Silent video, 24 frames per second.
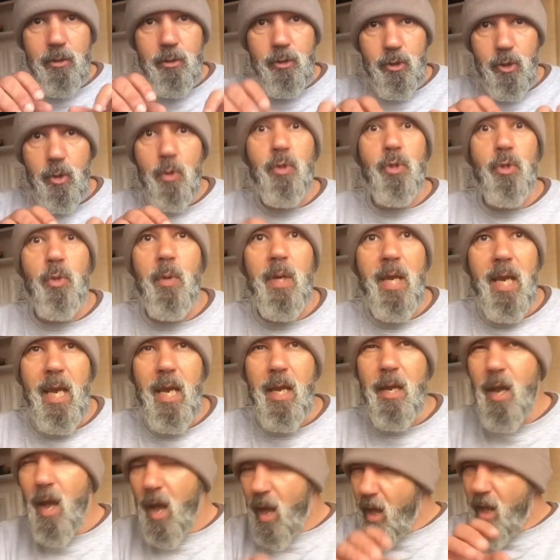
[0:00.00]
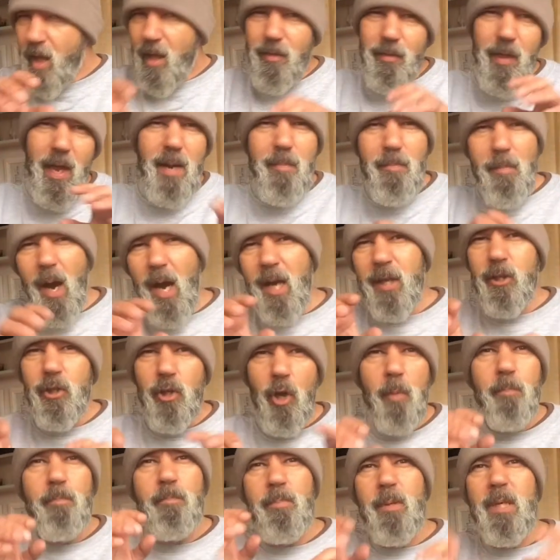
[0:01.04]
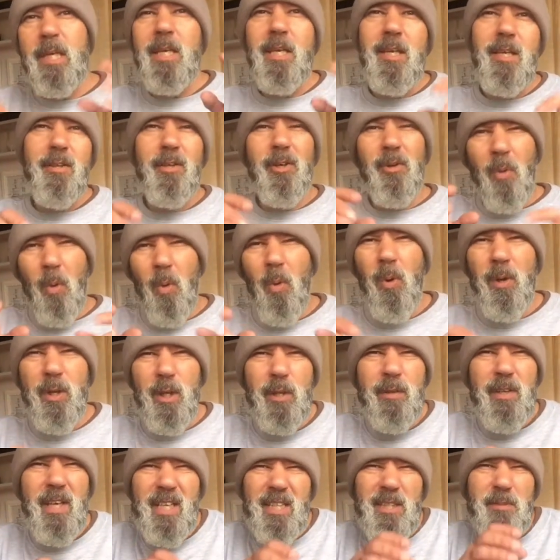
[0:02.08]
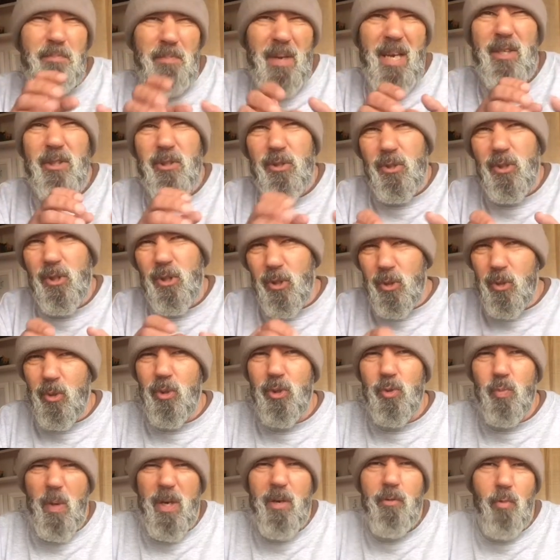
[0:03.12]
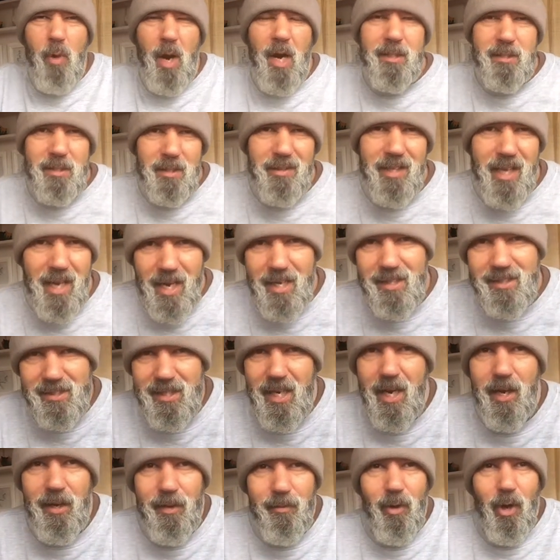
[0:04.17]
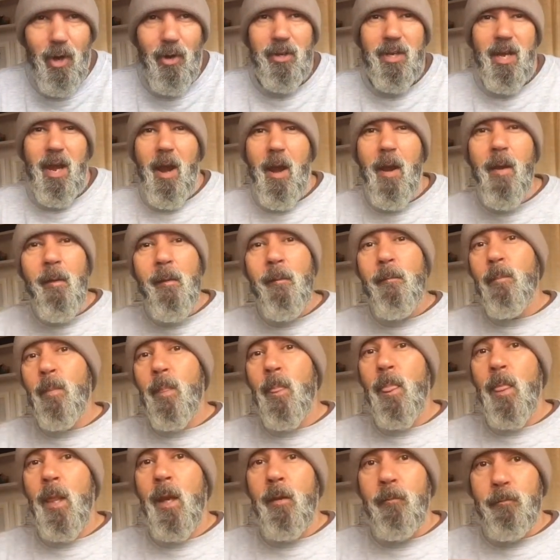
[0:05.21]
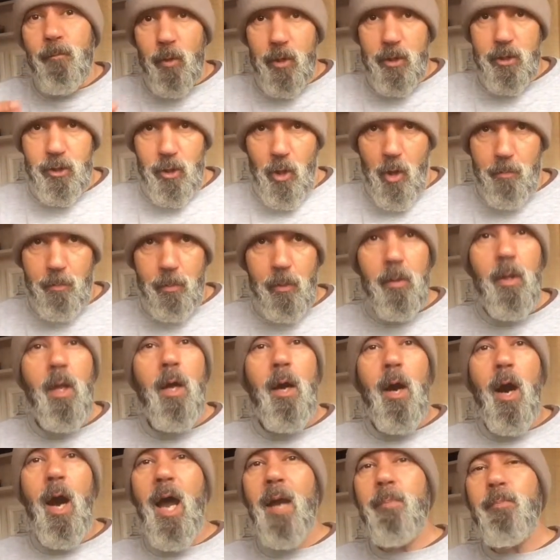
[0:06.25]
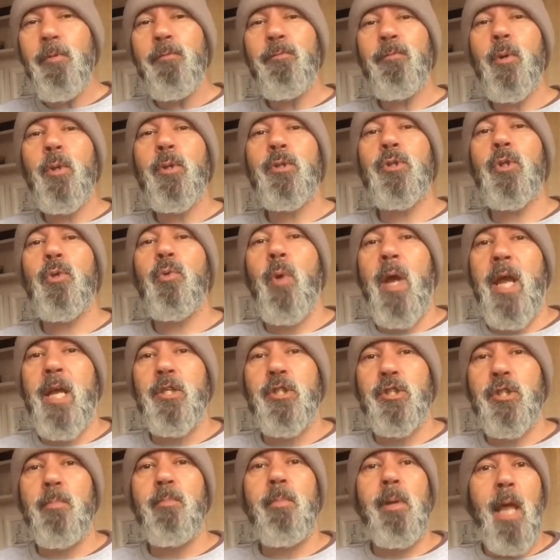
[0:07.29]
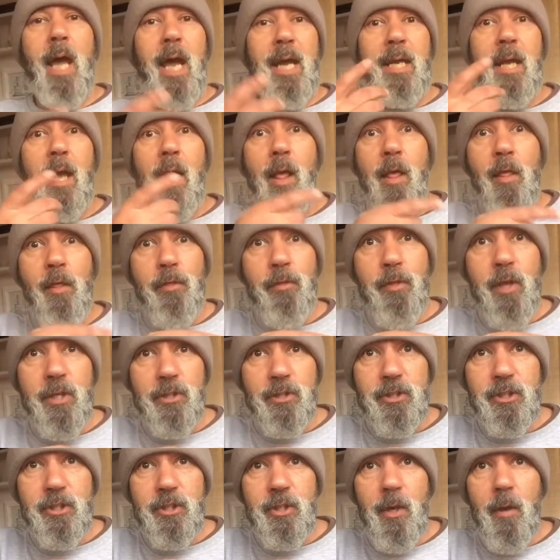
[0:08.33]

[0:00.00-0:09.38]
to you in, they might not be the order that is best to use when writing the essay, okay? For example, I prefer to arrange them like this